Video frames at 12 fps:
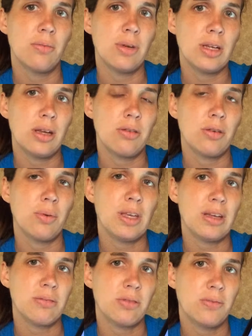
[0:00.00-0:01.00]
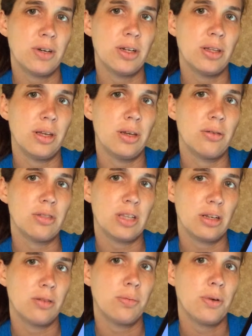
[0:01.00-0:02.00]
we know that we have to follow
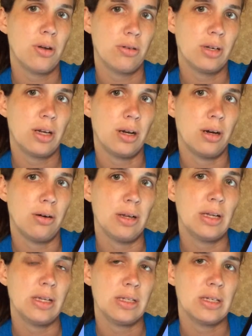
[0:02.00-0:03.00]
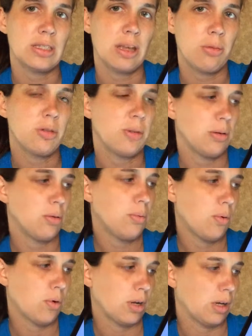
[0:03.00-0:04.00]
standard protocol, and it does have to be
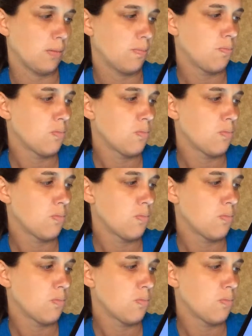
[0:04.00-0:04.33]
reported.